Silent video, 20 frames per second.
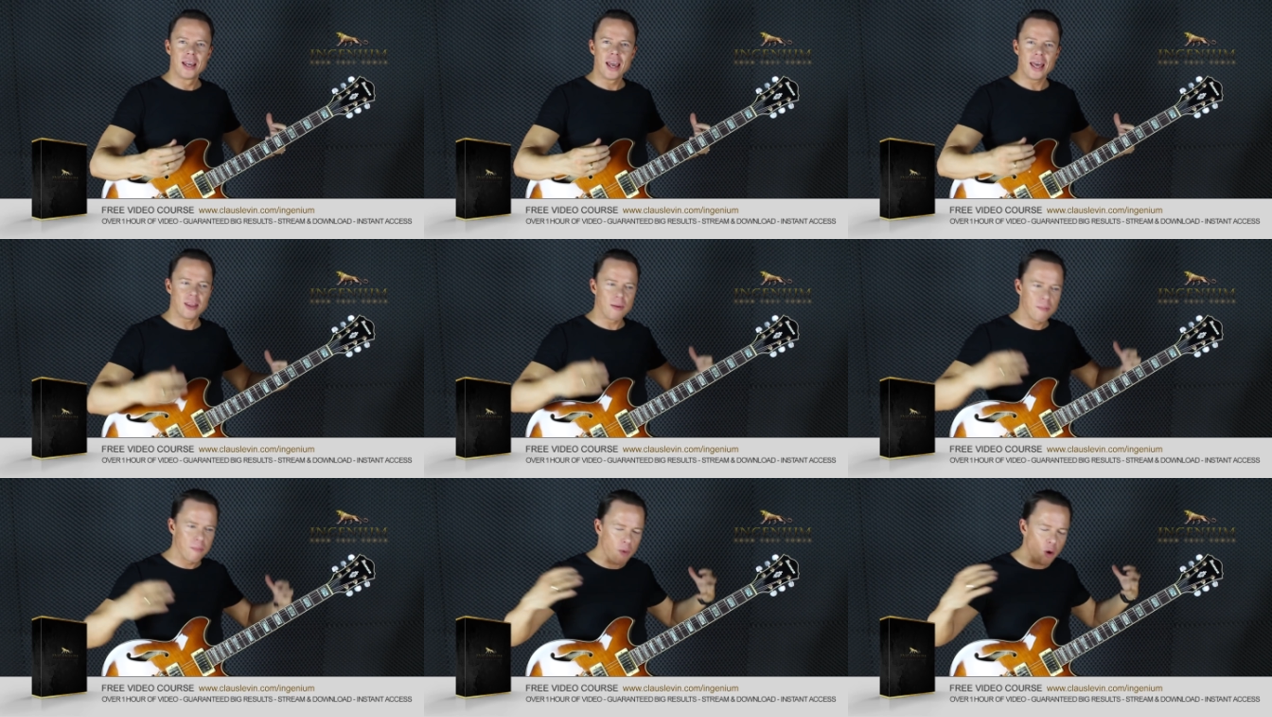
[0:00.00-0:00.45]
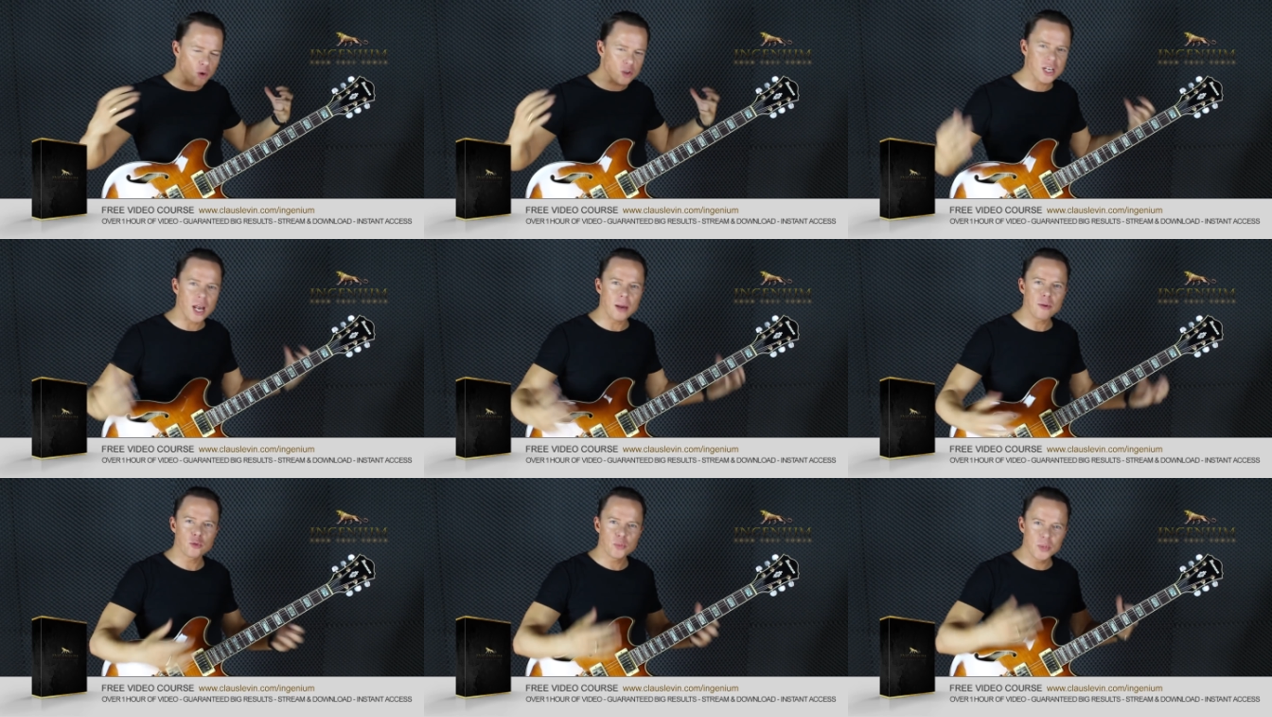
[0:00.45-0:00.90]
and the more
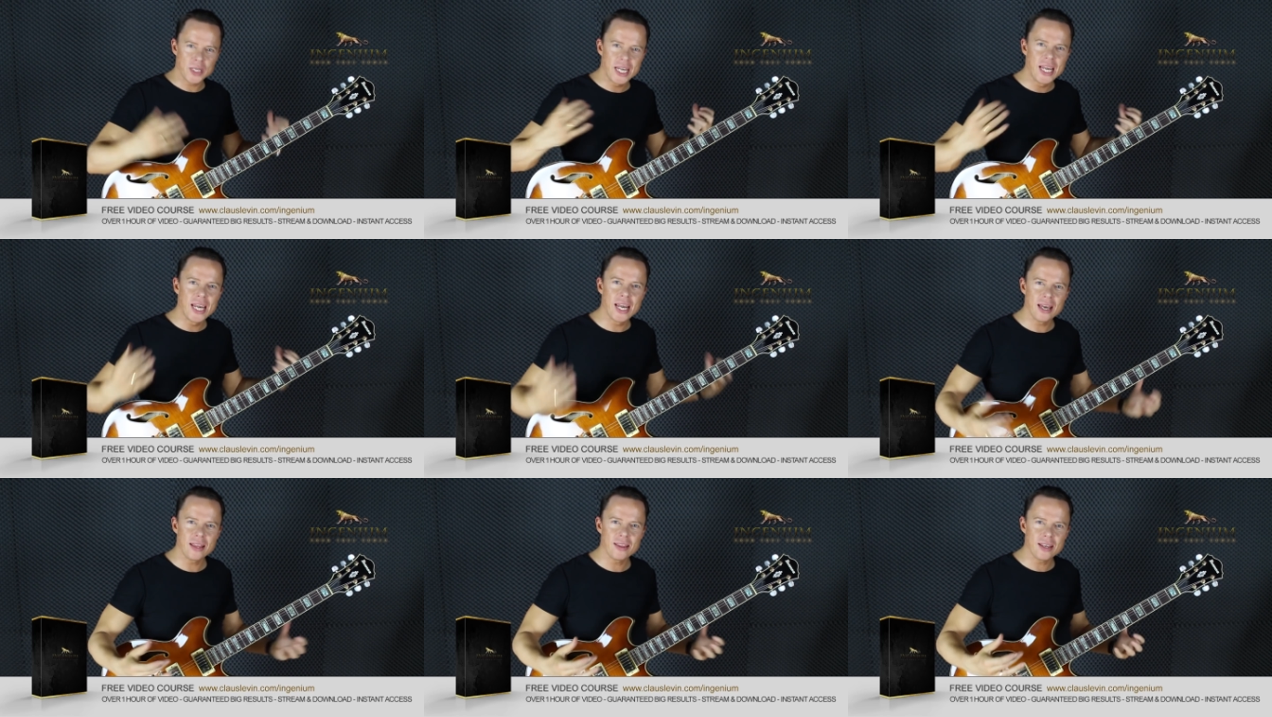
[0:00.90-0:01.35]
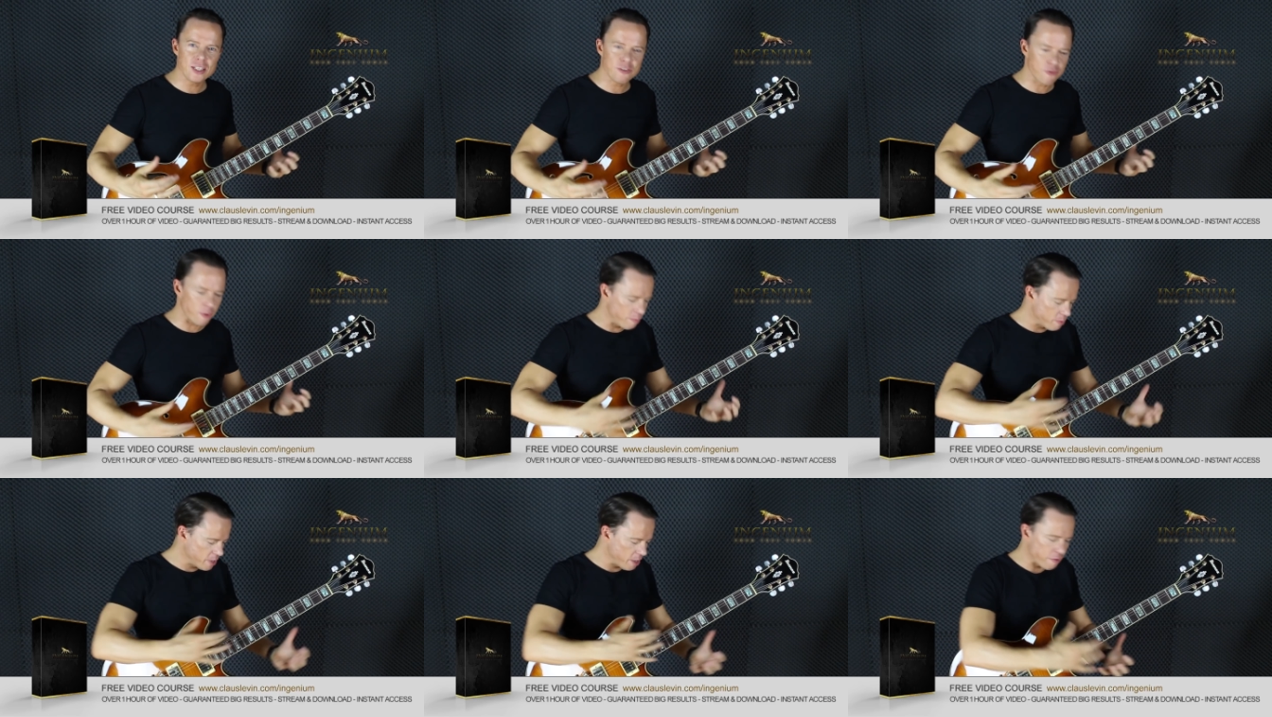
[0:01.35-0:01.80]
times we hear this
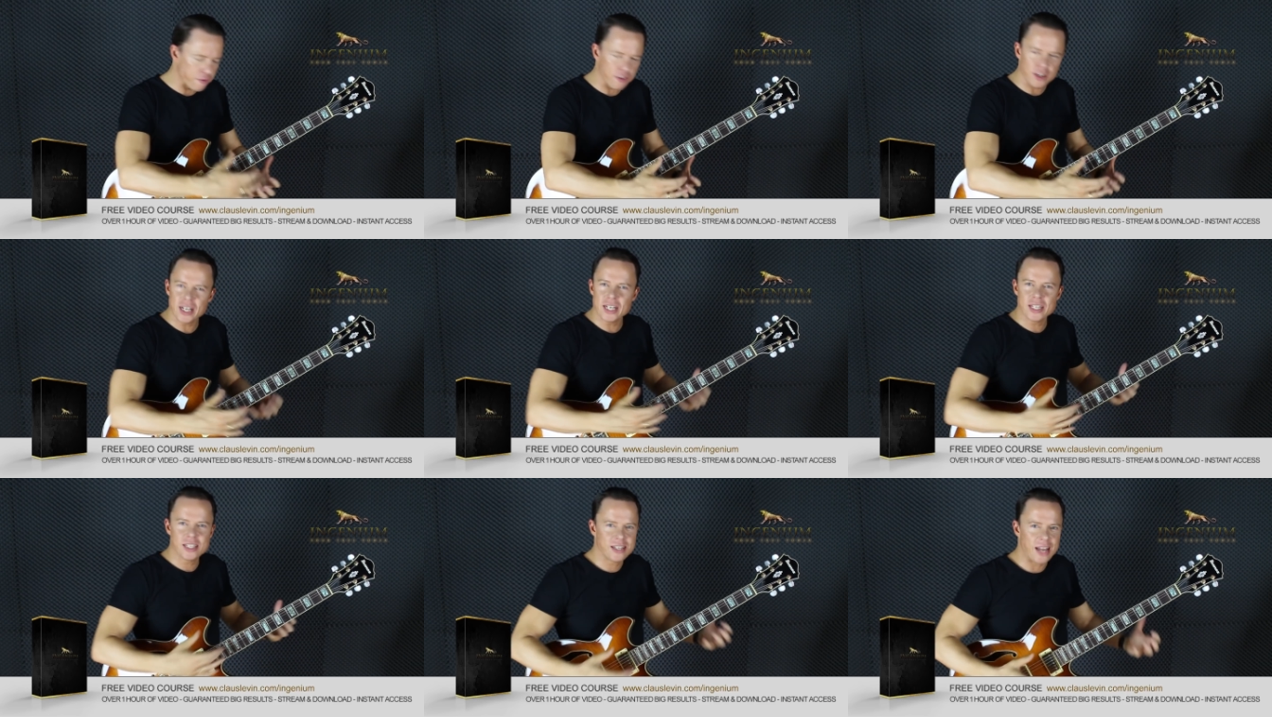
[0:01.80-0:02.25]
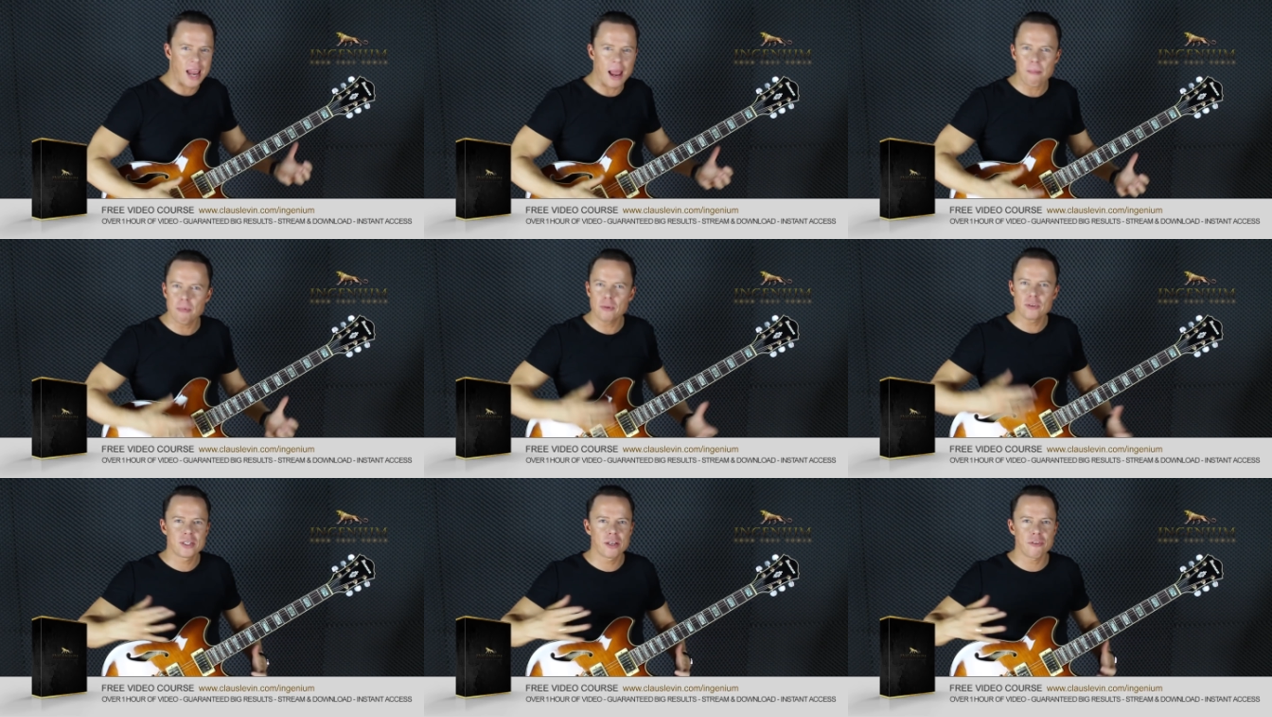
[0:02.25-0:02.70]
from different
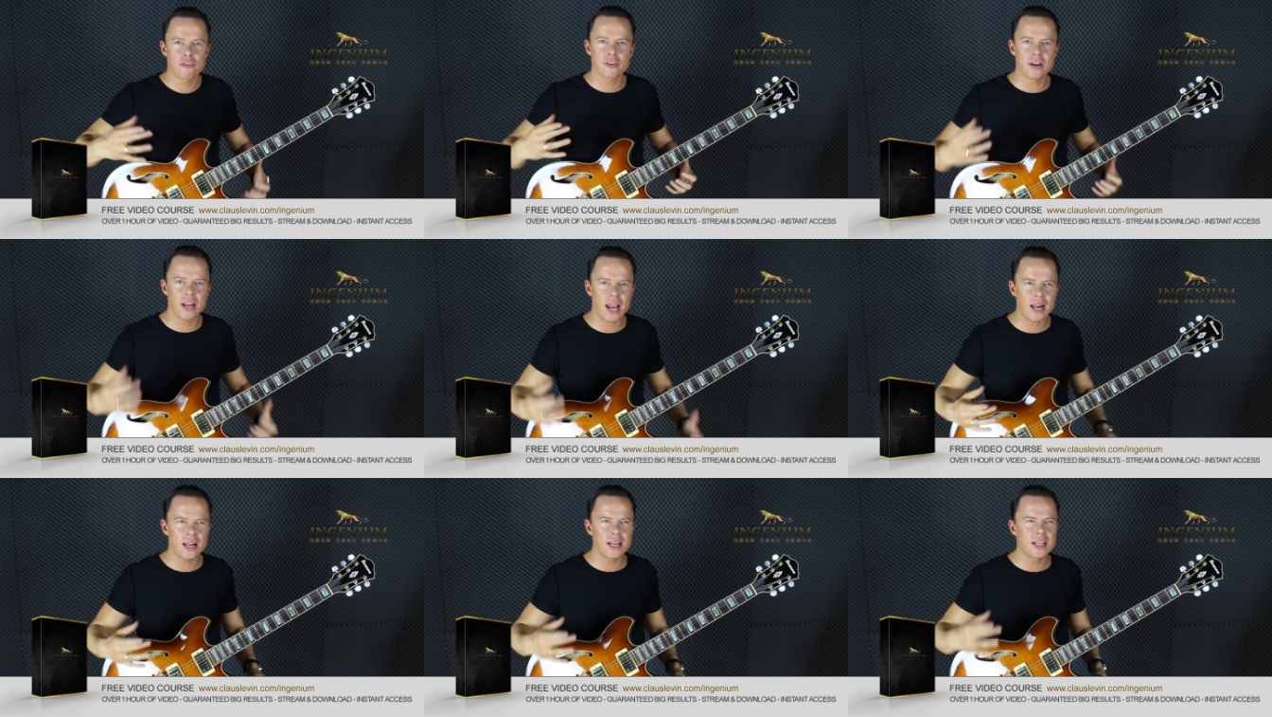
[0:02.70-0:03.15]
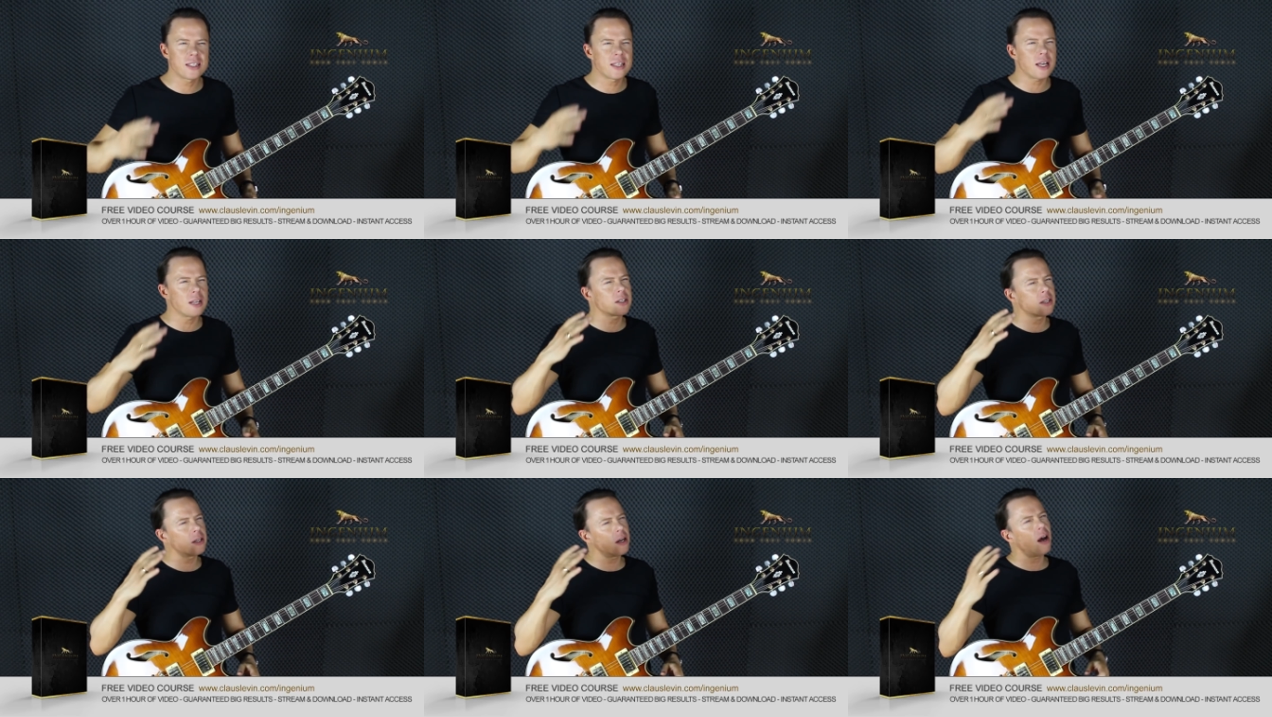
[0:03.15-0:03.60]
examples, different angles, it
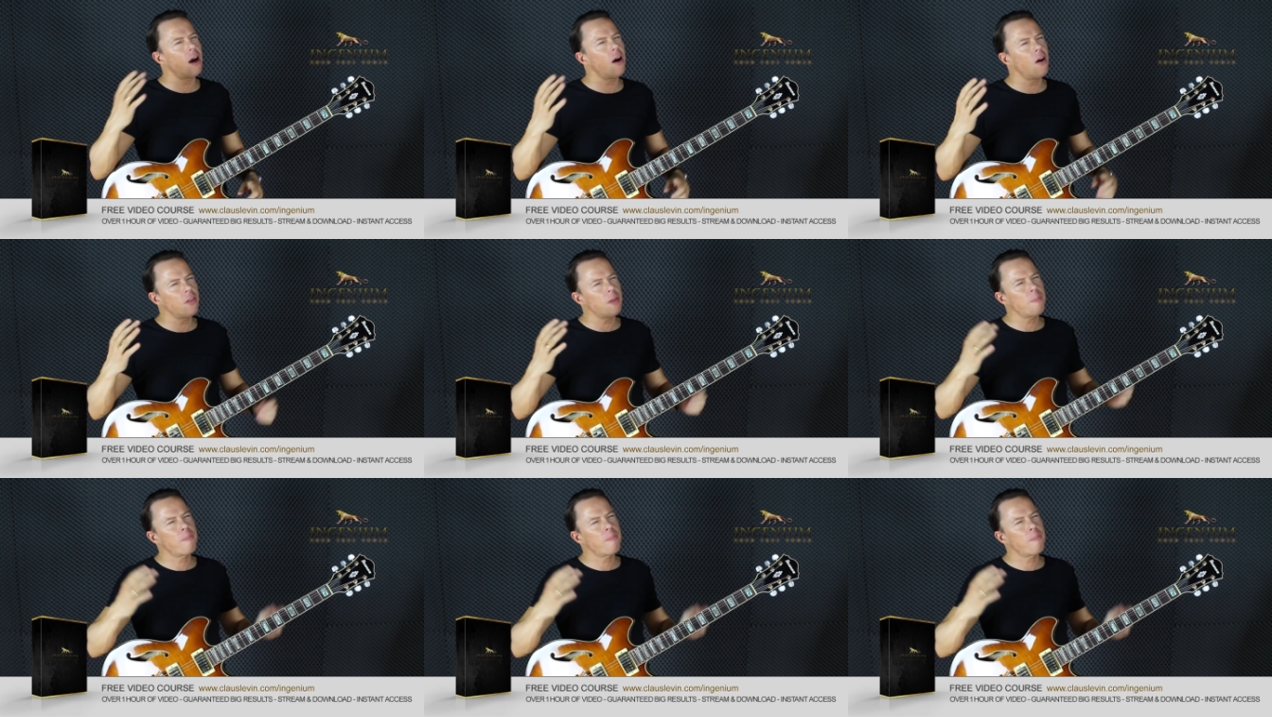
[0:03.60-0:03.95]
starts going, oh,